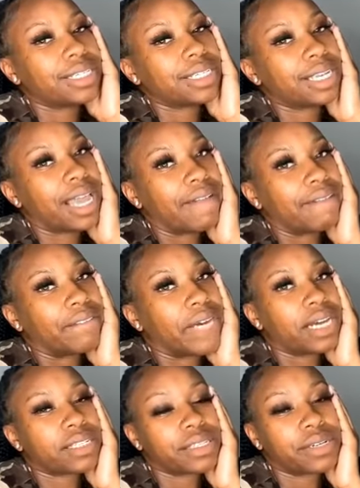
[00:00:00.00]
like
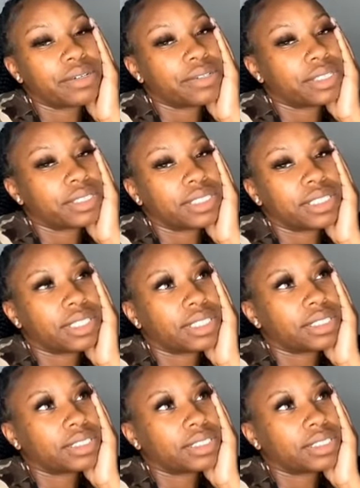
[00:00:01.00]
foxholes and shit,